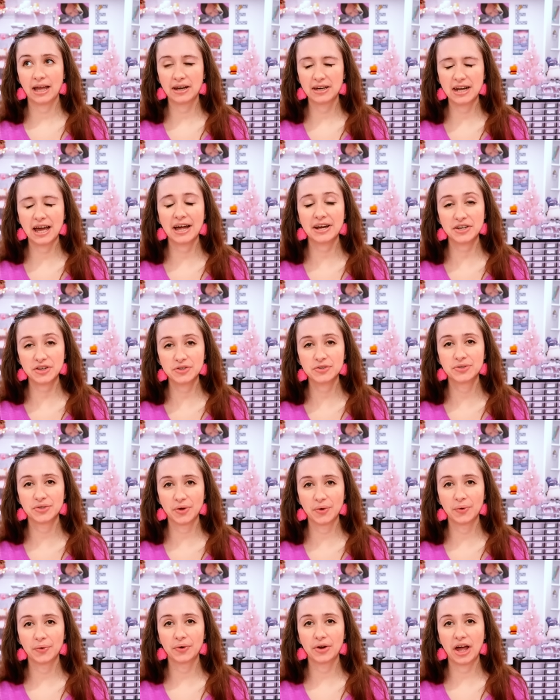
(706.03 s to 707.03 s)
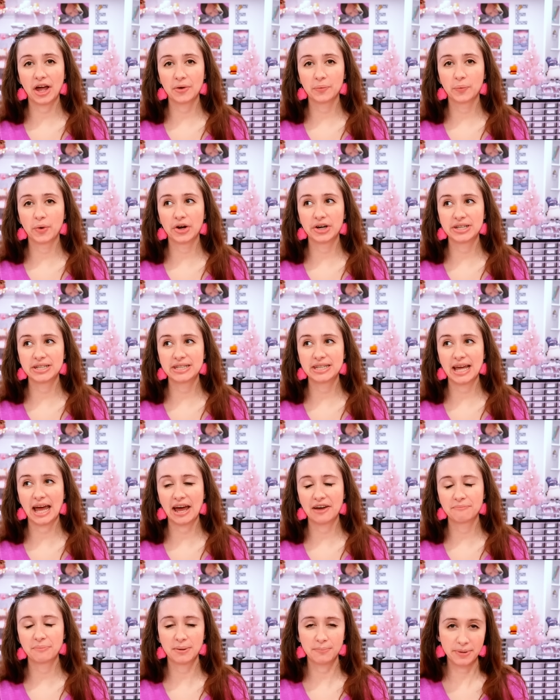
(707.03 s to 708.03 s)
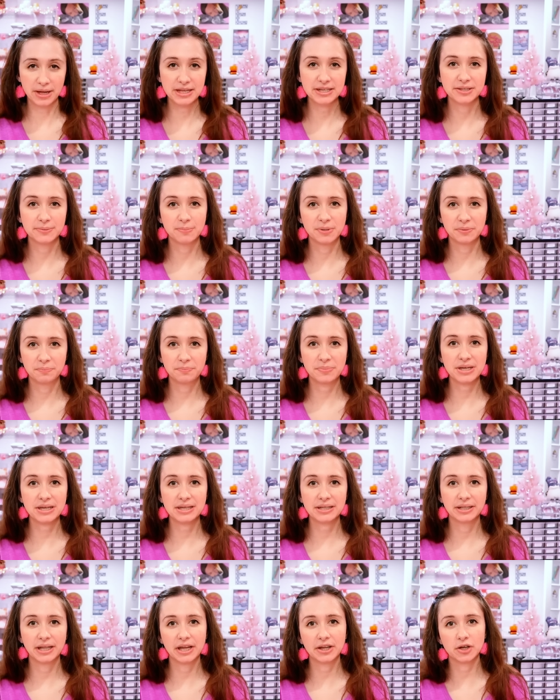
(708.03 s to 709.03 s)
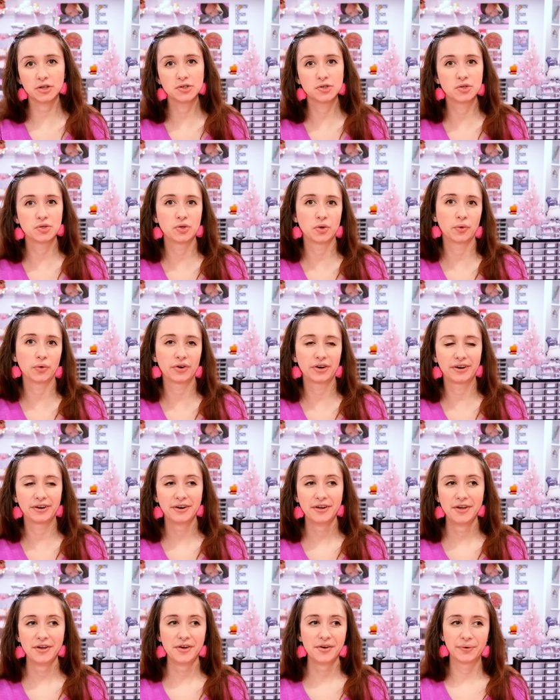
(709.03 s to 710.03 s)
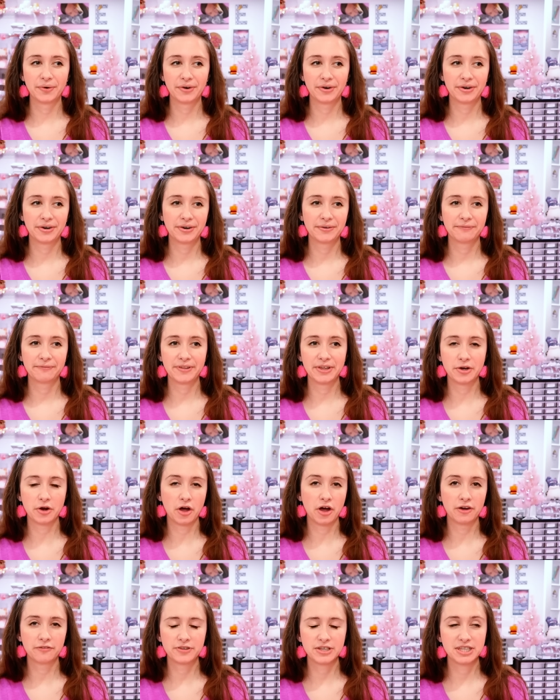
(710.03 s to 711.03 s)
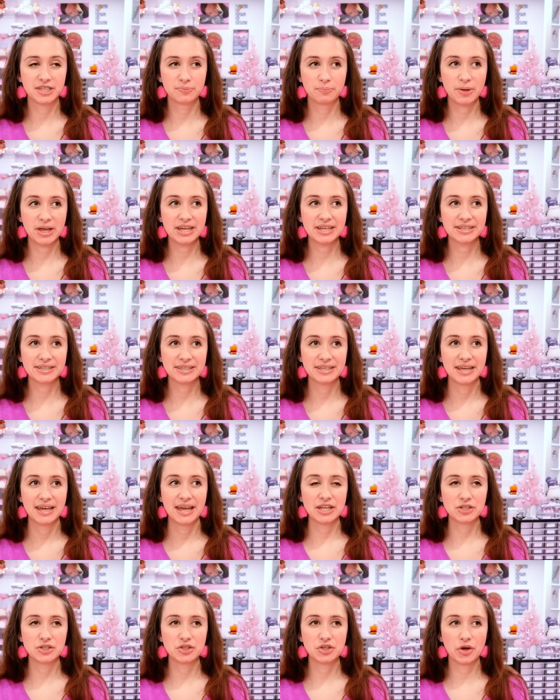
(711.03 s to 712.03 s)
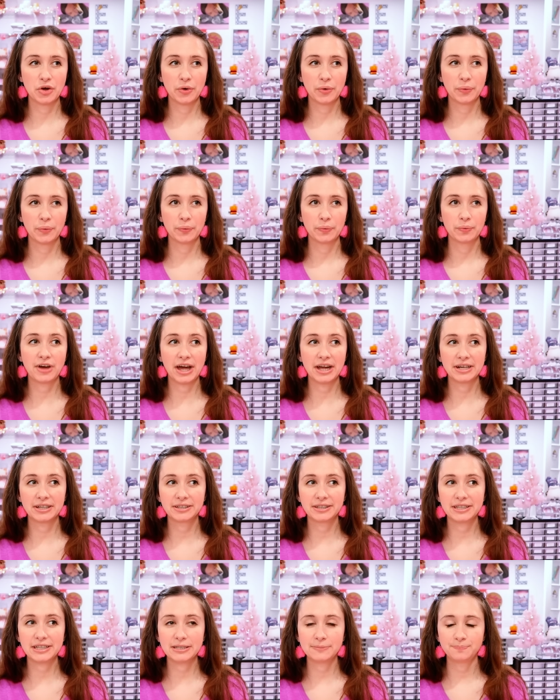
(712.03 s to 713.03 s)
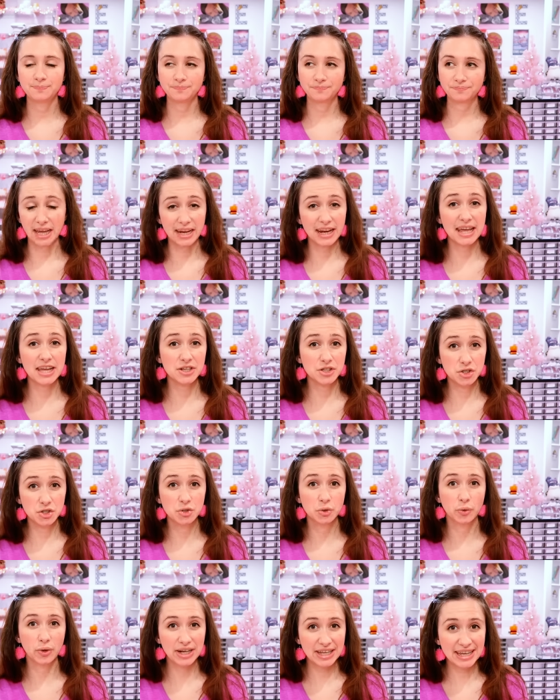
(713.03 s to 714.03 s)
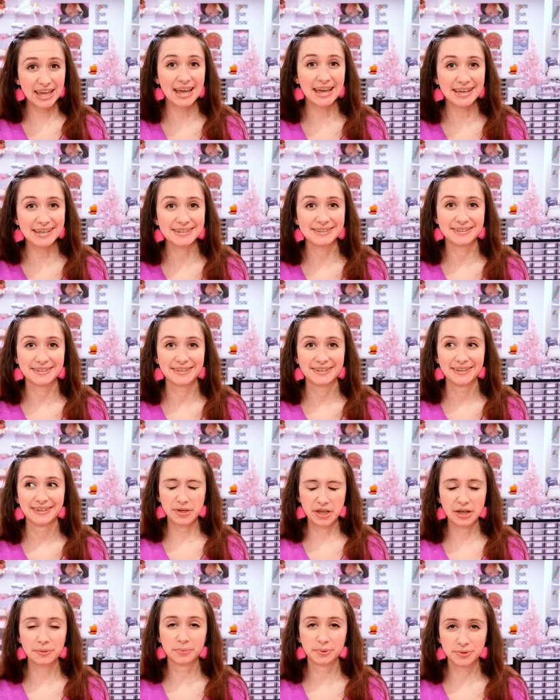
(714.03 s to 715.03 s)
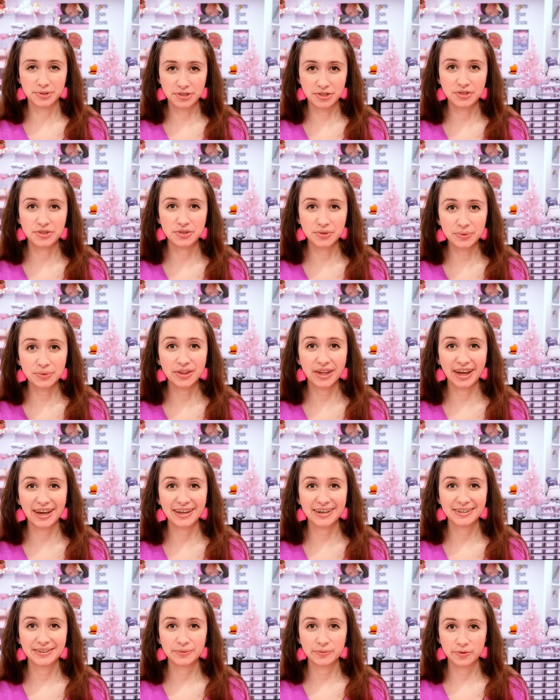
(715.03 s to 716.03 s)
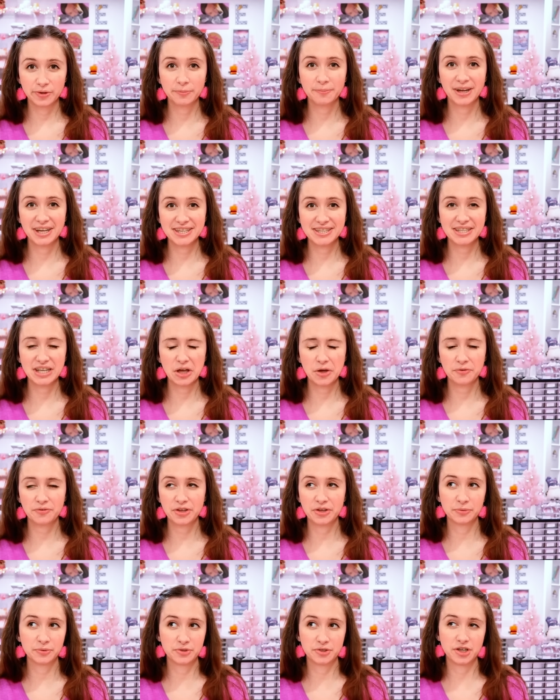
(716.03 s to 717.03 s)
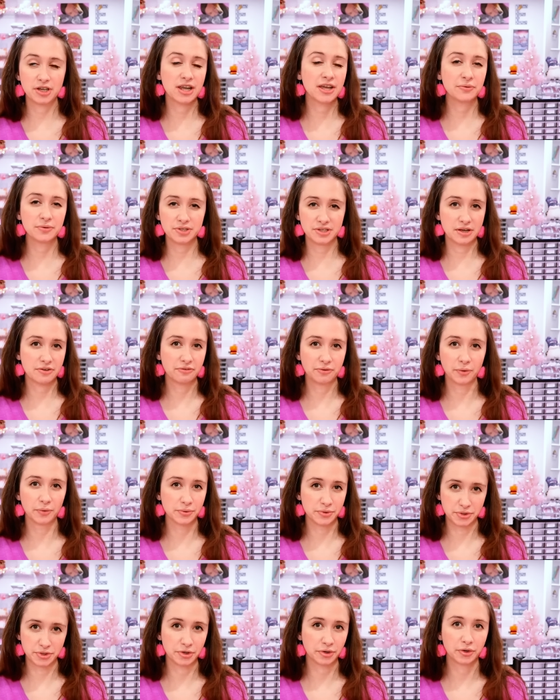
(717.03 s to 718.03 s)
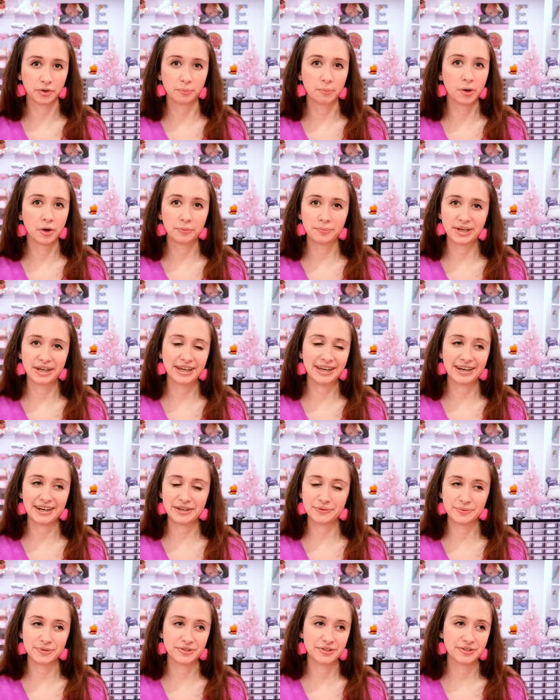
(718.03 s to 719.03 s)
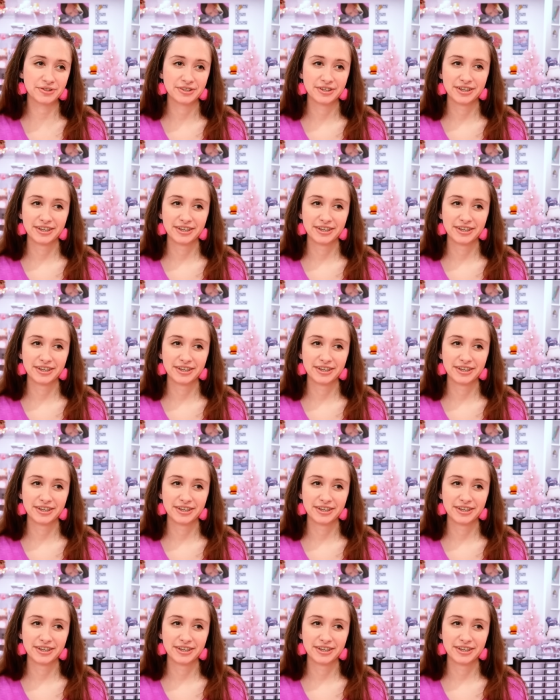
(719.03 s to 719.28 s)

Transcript: at nine years old, I wanted to have my basement be like a store or an office space. And so finally, at age 28, be able to do that for myself, it was, it was a full circle moment and it was